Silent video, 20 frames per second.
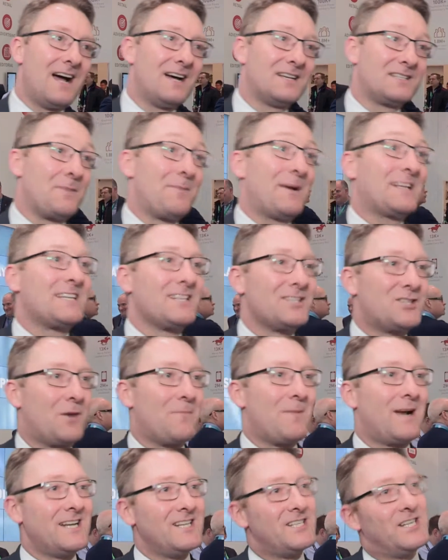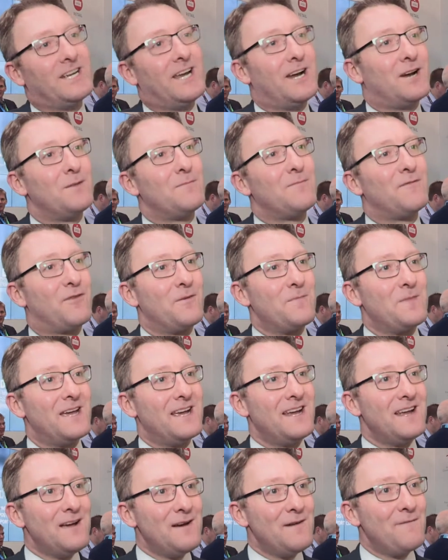uh, as a betting shop manager, you come from
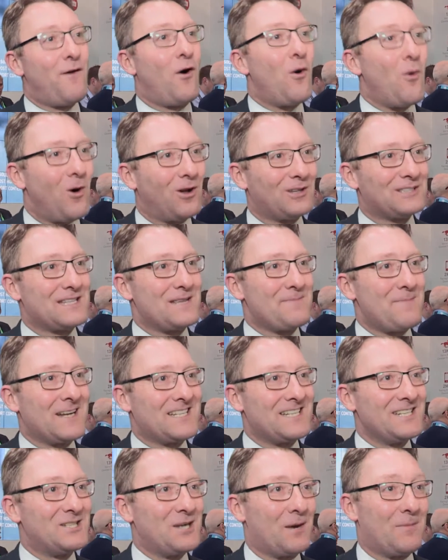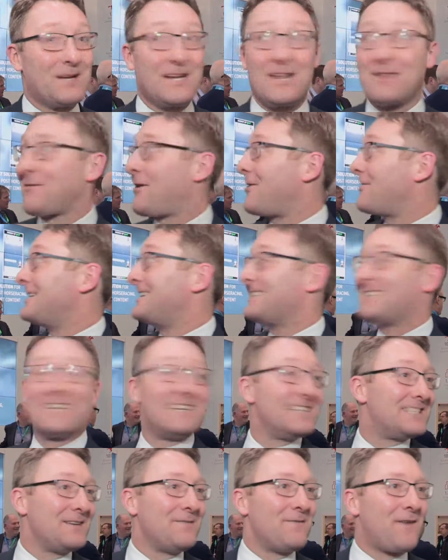the four walls of the betting shop and you're thrown into
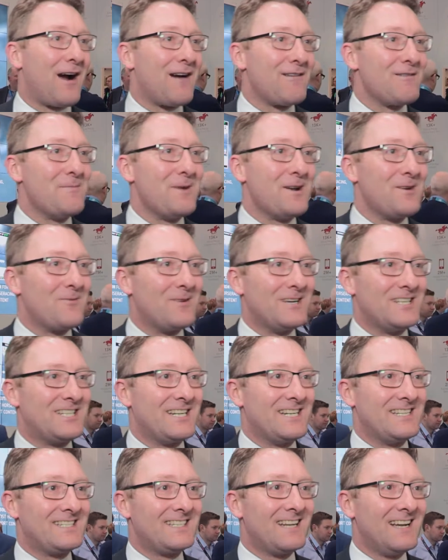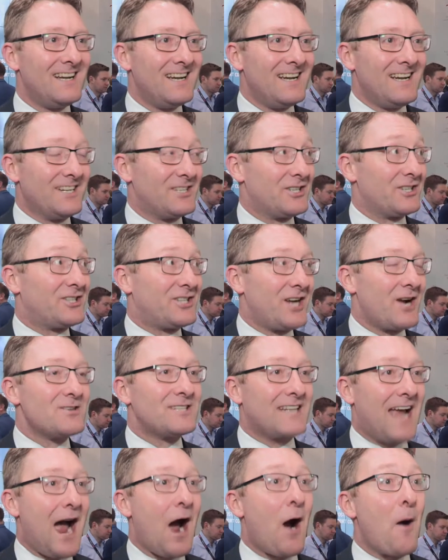this environment, which is, it just
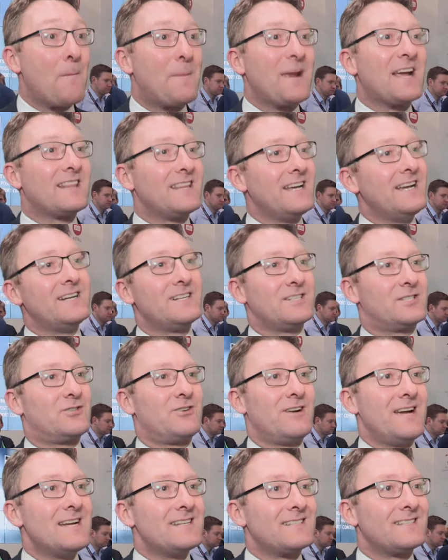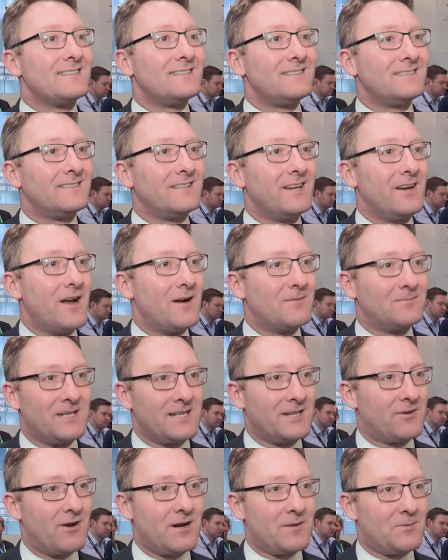shows you how big the industry is. You know,
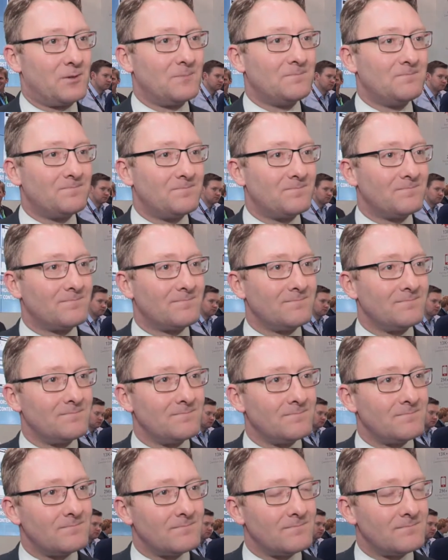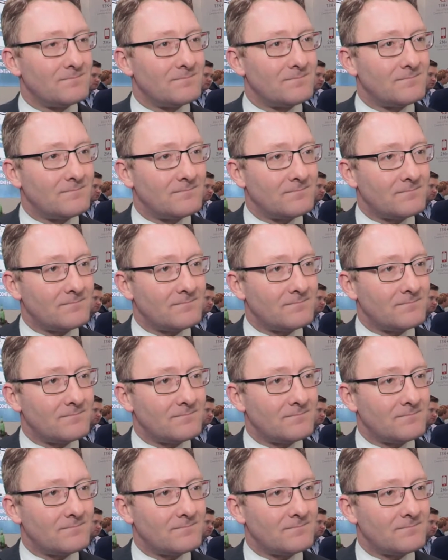incredible. There's so